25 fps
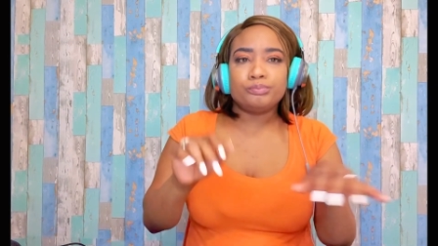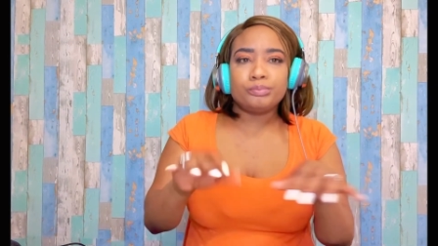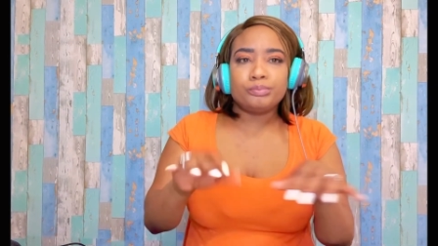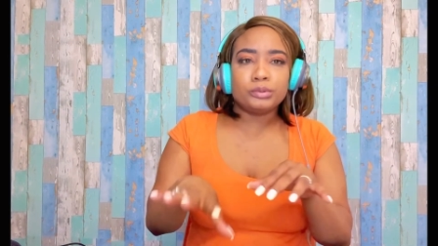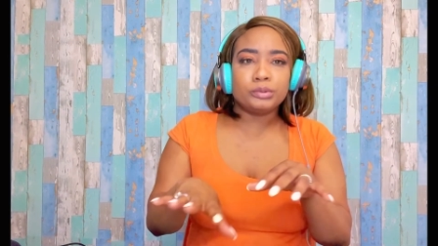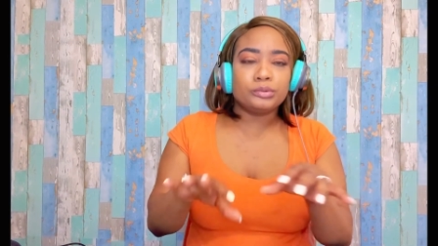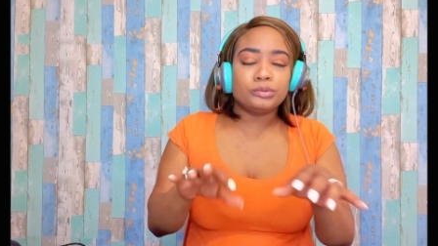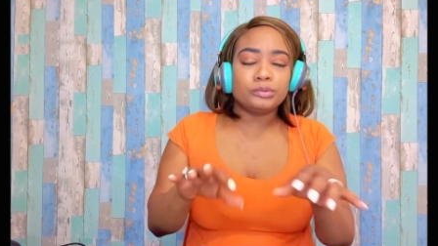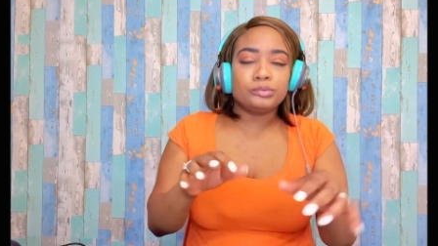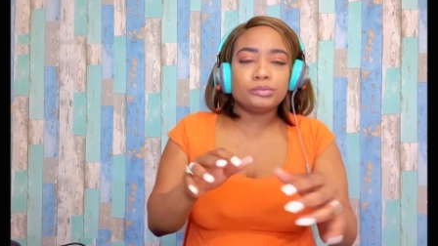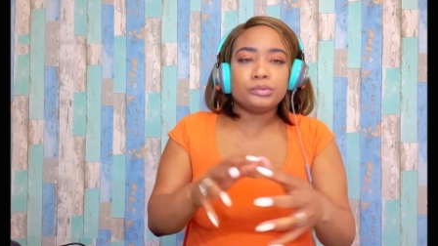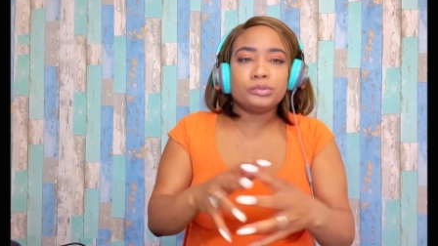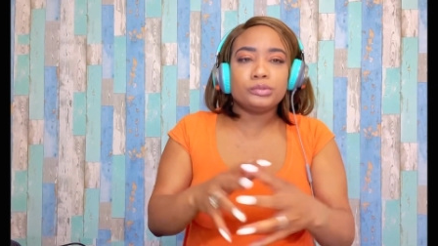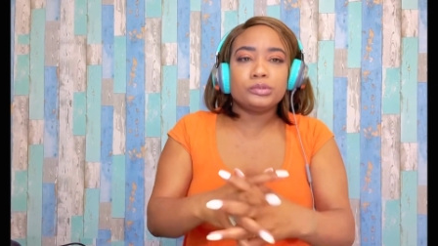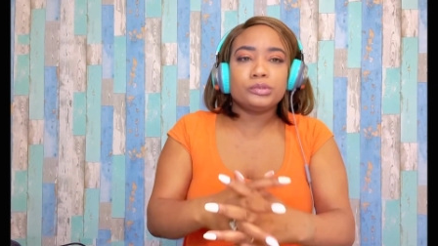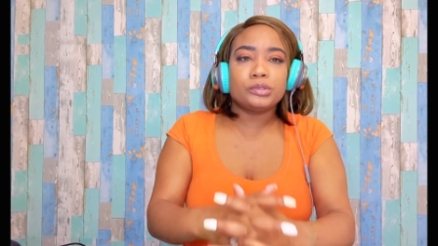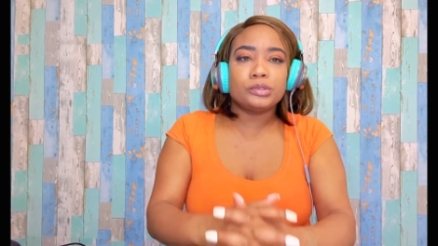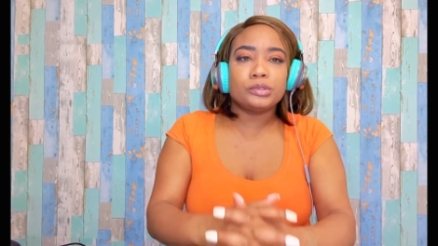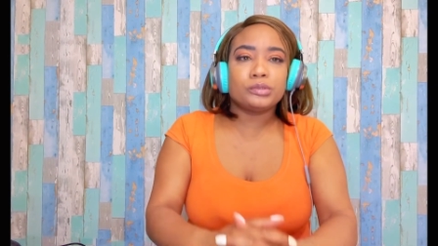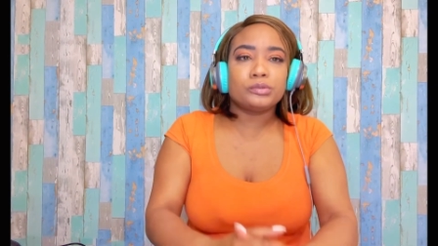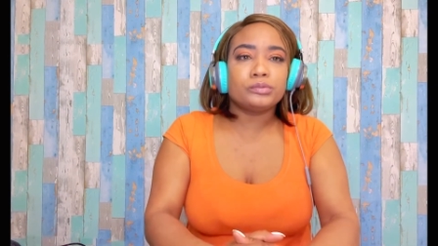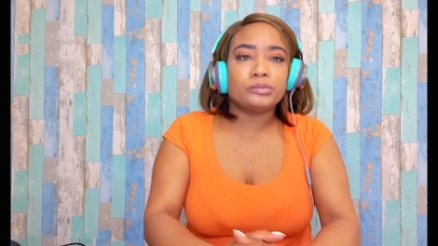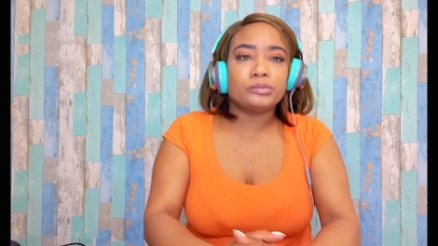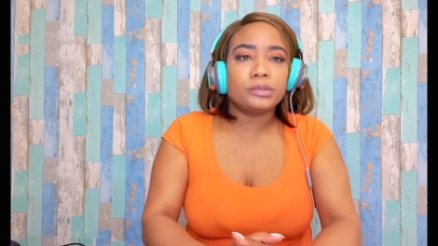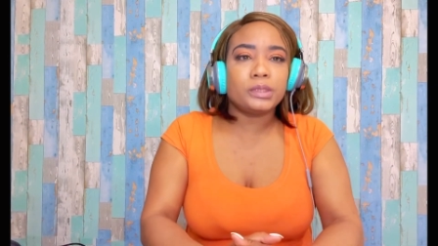boom, you
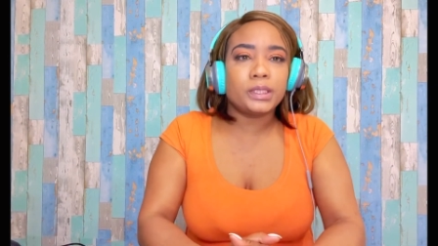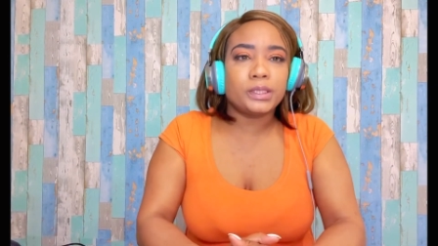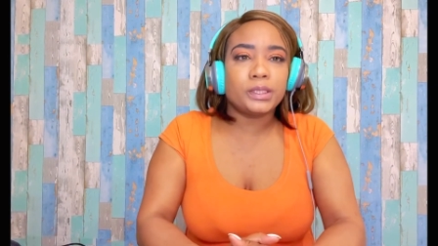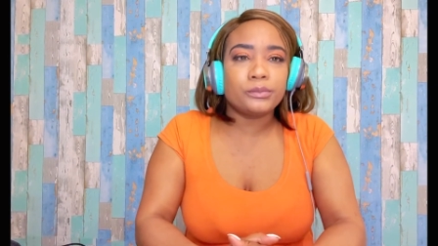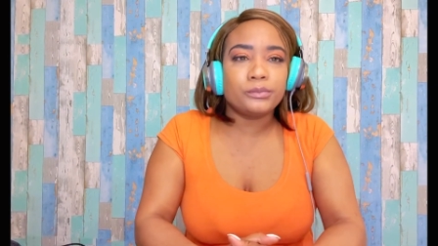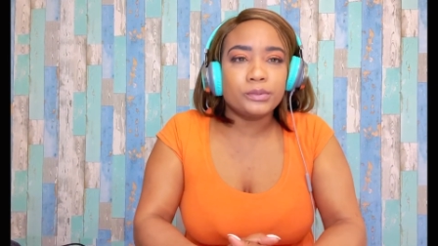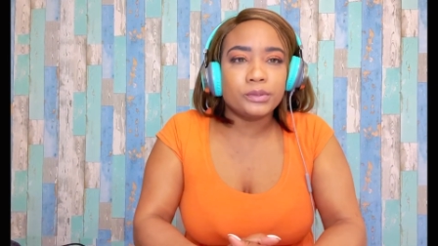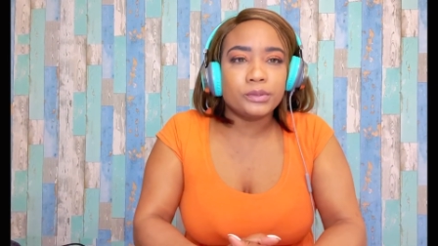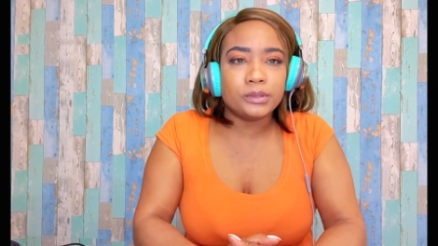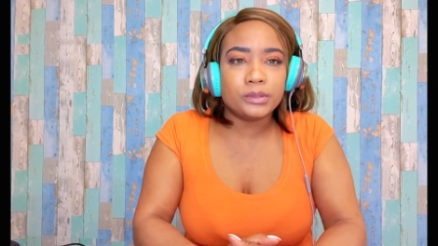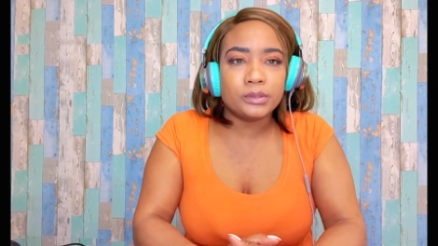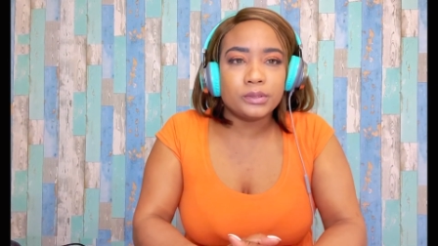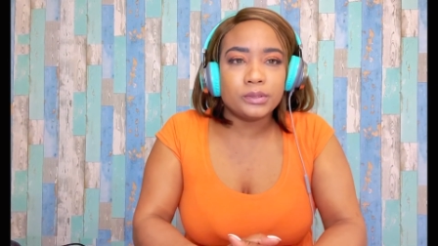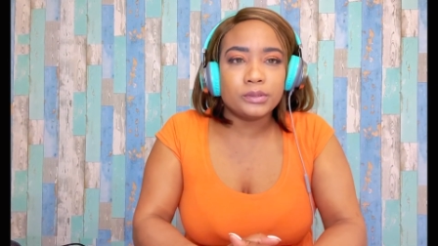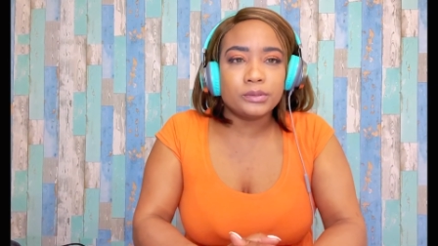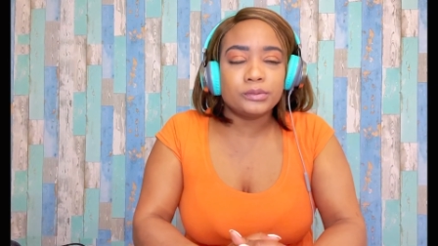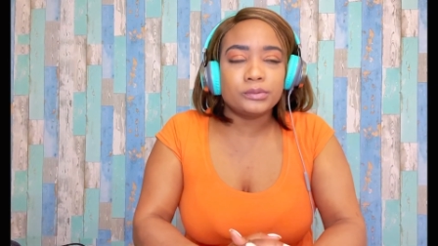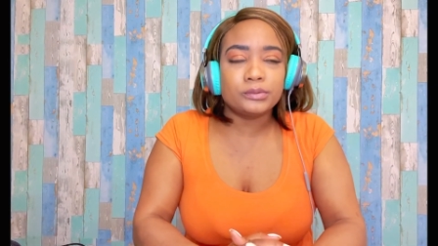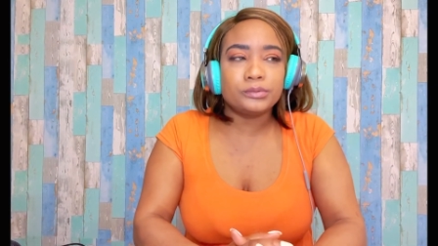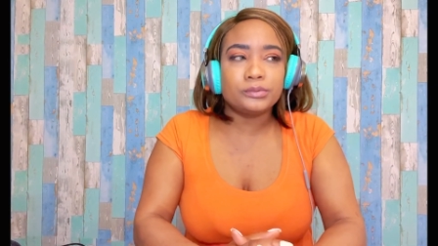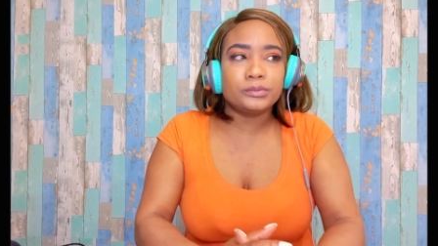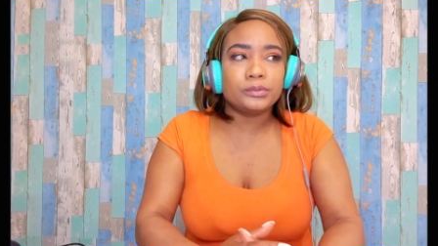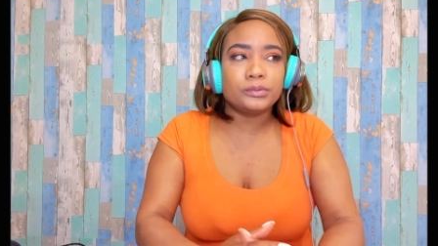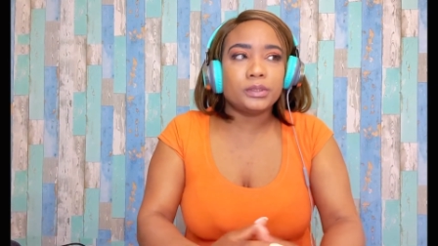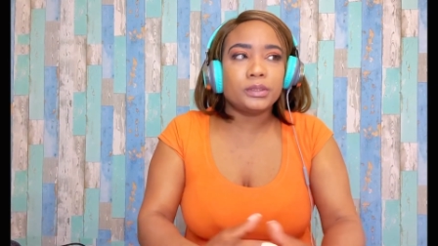know, like with a
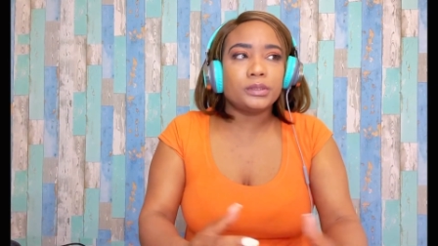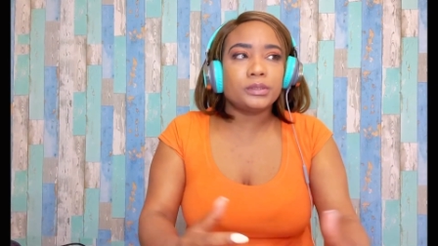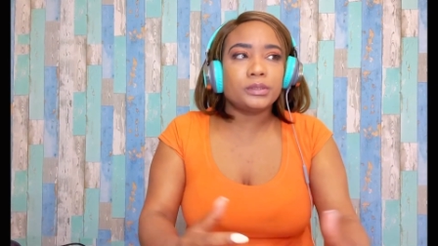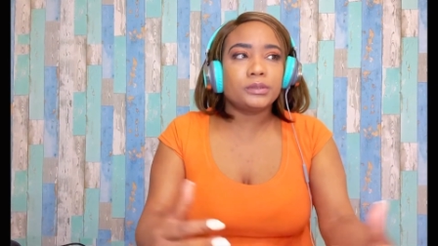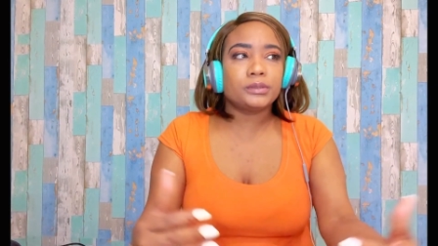little